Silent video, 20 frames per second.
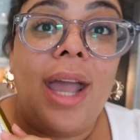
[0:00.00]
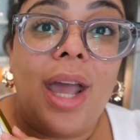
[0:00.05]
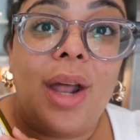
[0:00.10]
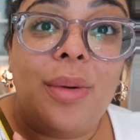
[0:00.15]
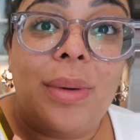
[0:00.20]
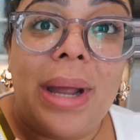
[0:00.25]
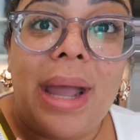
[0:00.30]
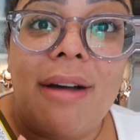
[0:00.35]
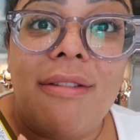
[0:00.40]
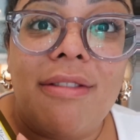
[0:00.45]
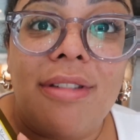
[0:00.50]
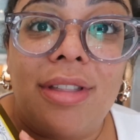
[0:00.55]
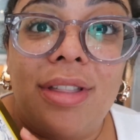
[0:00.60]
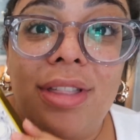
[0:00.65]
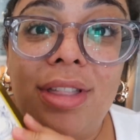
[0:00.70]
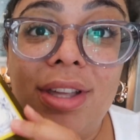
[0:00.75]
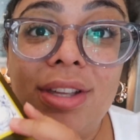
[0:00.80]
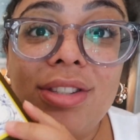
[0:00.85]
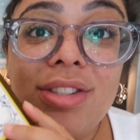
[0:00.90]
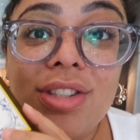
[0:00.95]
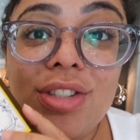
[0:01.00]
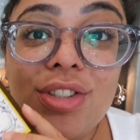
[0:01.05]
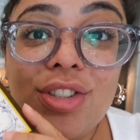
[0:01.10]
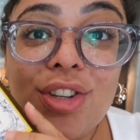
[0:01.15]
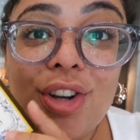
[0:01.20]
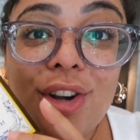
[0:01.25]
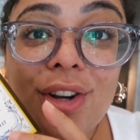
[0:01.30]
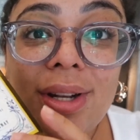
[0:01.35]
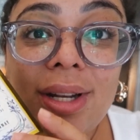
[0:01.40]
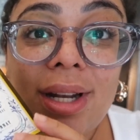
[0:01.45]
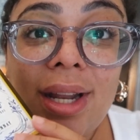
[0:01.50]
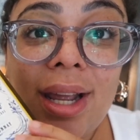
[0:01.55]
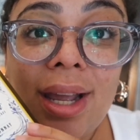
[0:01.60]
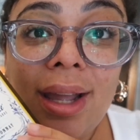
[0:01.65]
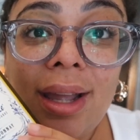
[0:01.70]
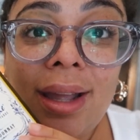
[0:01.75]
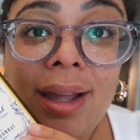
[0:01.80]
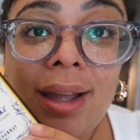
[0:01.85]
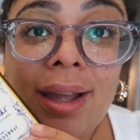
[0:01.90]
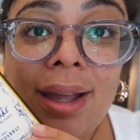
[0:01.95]
and we have this
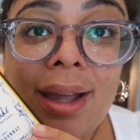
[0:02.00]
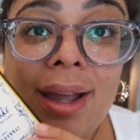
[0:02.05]
Chardonnay.